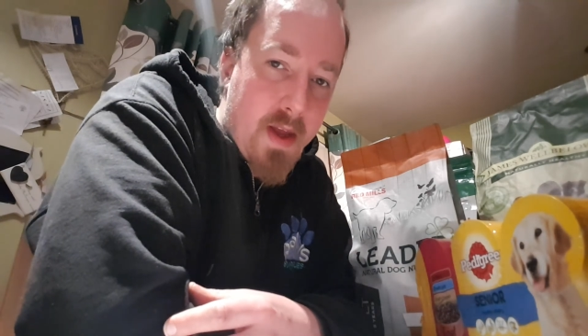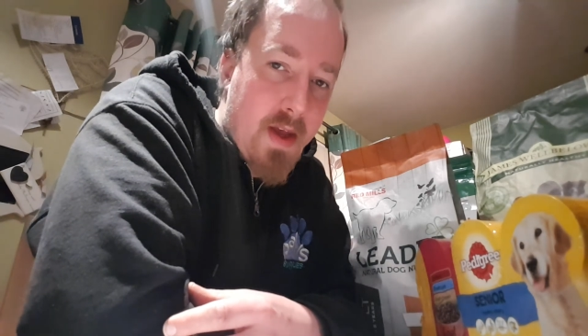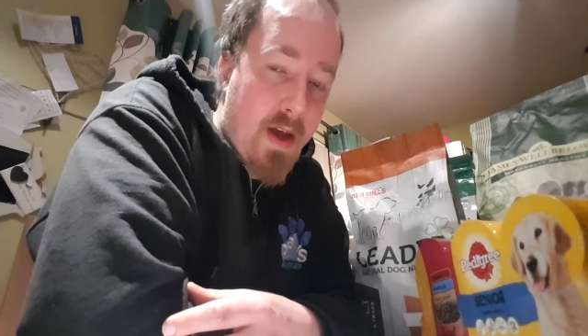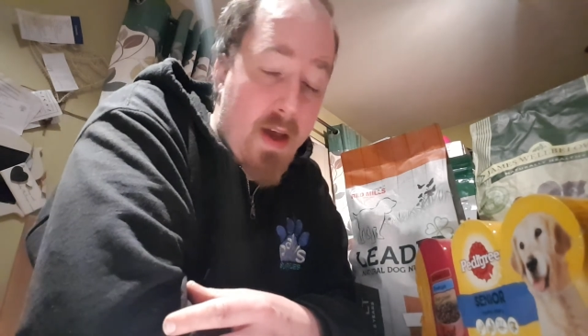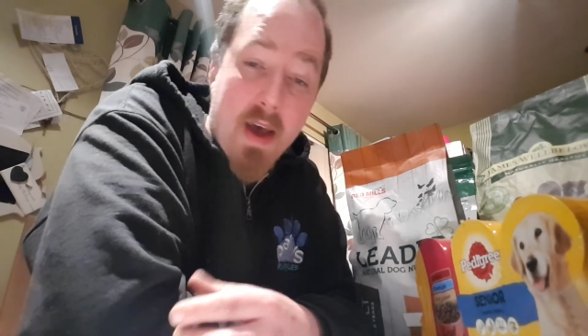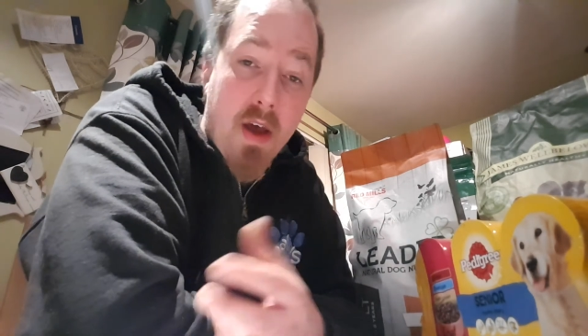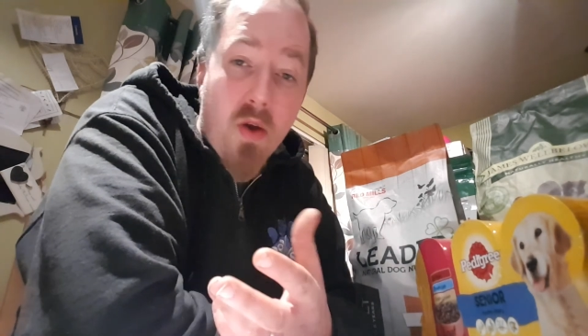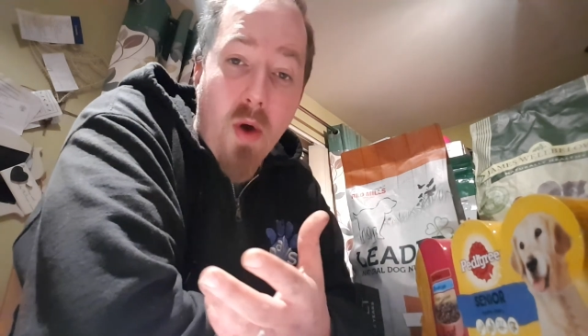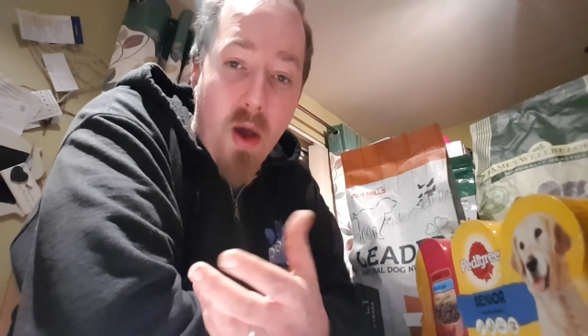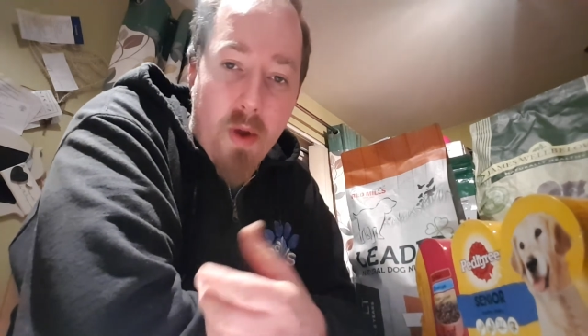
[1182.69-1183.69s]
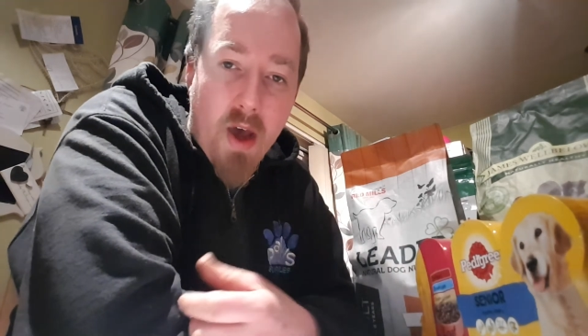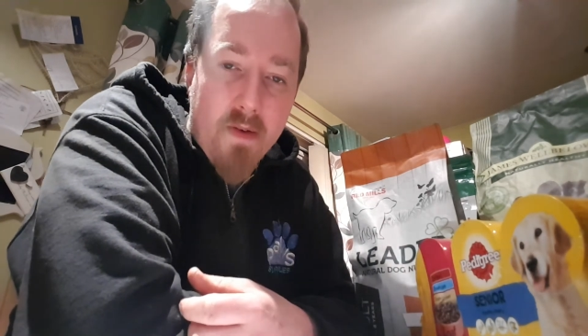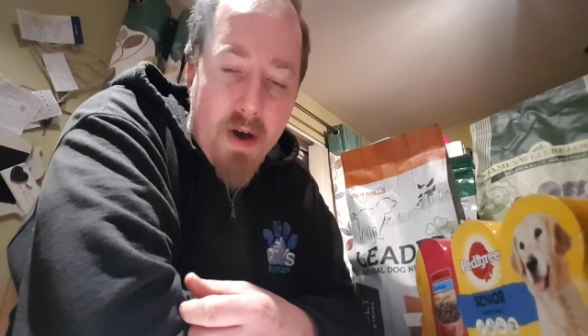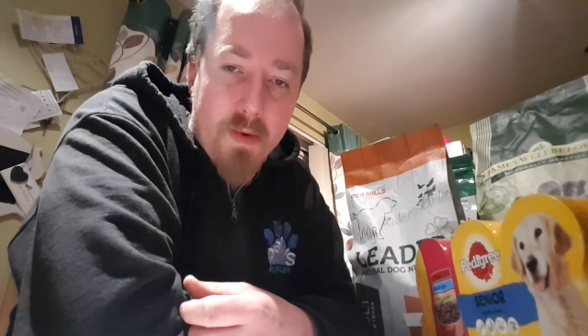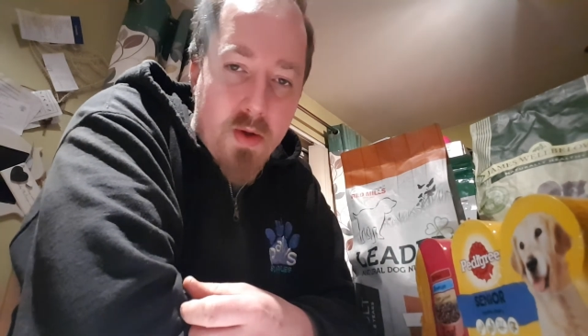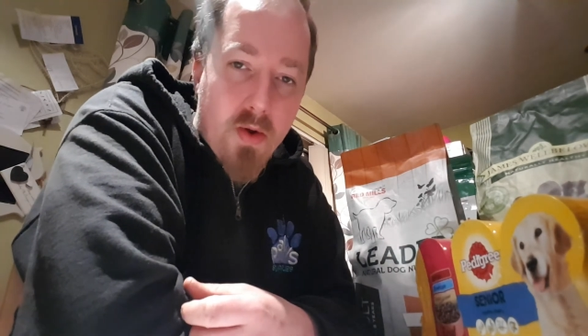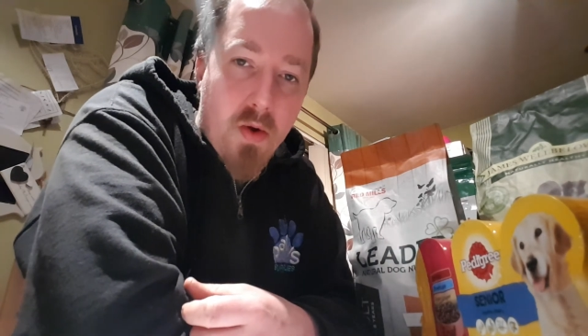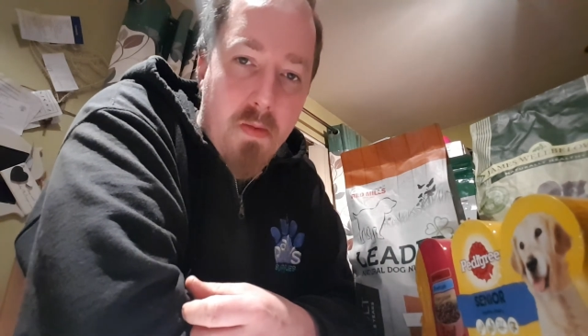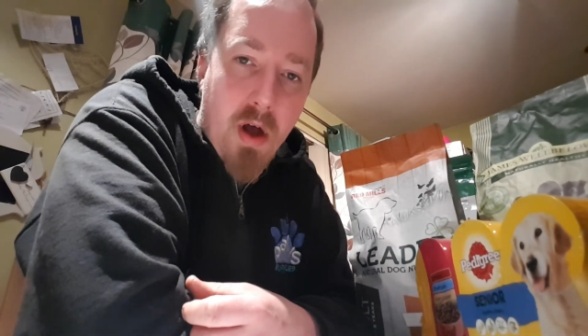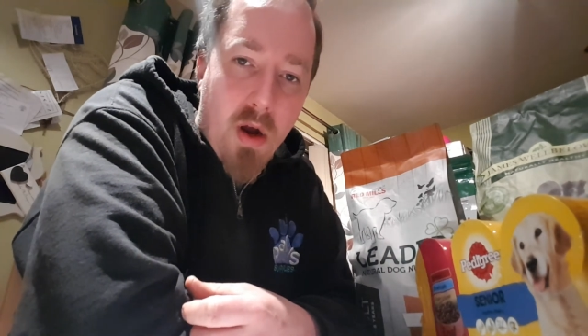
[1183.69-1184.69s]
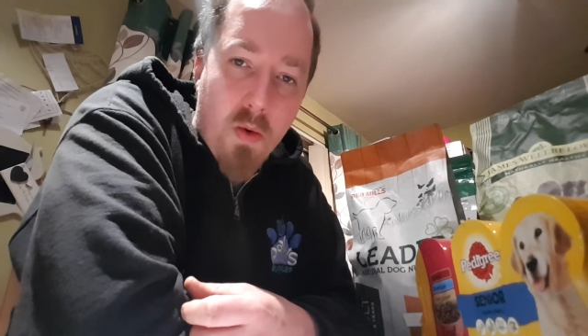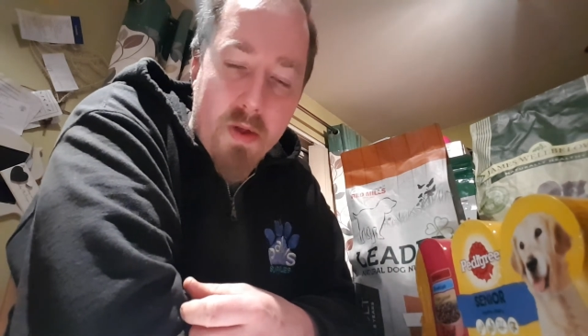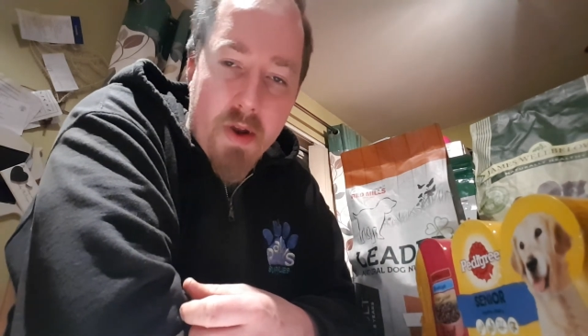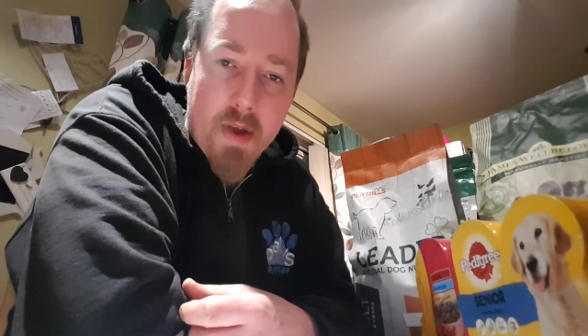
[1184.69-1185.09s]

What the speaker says: I know I would have absolutely no bother with it.